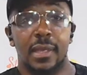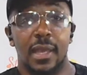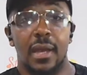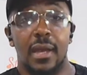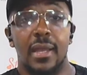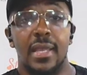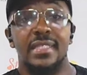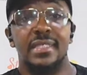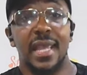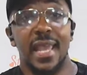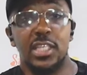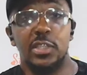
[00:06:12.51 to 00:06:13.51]
Uh, he's
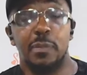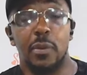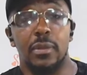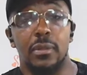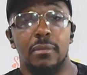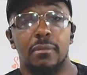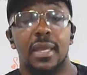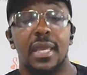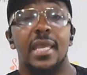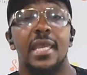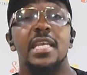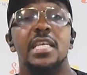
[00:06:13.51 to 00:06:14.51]
an expert.
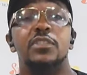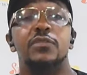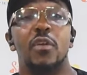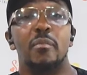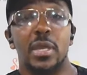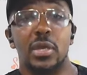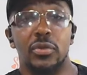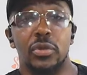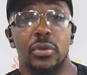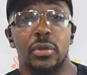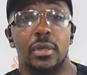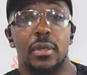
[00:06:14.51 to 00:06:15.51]
He's
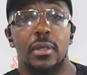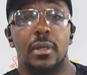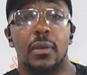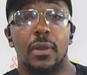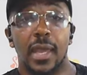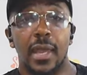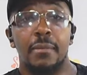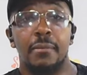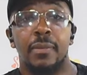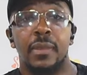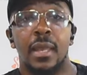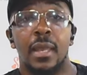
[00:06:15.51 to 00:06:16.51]
familiar. Okay?
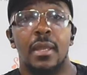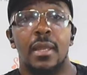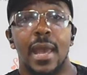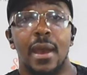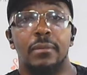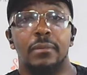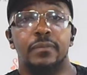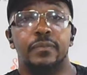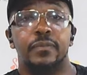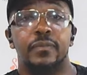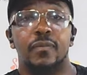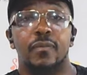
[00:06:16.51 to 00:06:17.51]
Now,
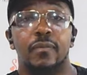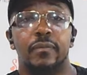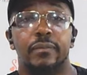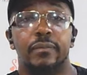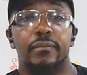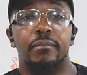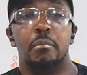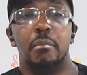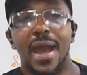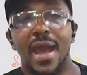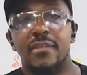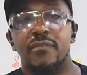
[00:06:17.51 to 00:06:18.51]

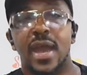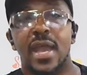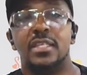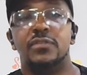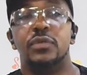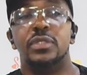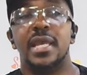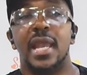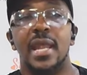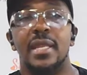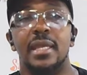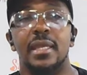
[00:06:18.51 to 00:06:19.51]
my advice for
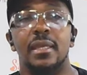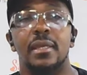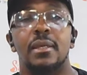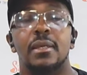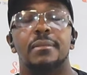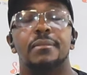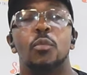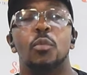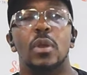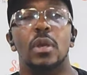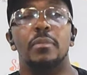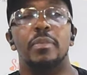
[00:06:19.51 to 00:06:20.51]
Danny
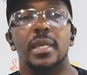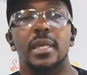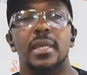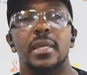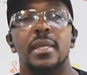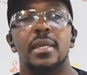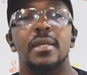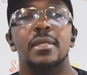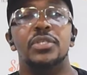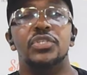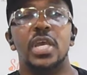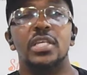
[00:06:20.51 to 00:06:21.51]
would be
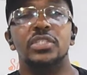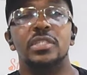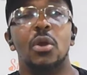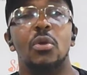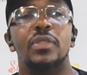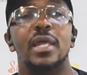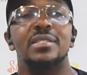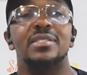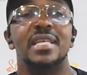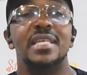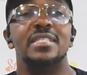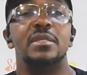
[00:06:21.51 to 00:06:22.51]
just know that a
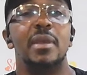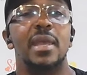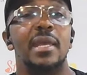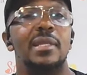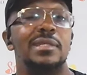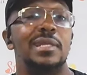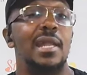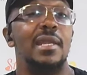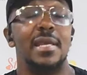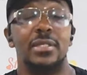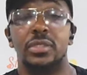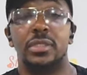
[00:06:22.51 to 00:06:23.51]
seasoned man is not
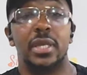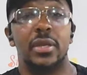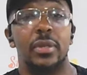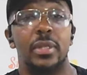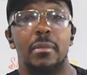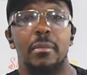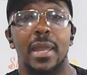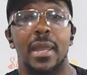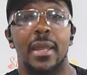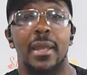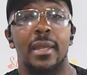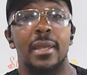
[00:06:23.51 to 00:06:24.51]
necessarily a
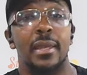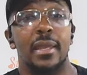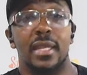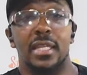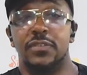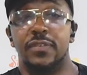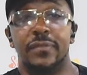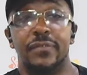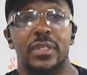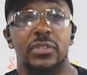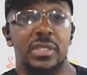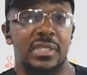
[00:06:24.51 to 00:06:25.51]
man in his
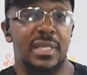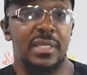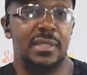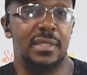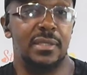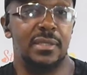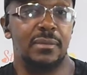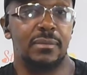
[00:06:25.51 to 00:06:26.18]
fifties or sixties.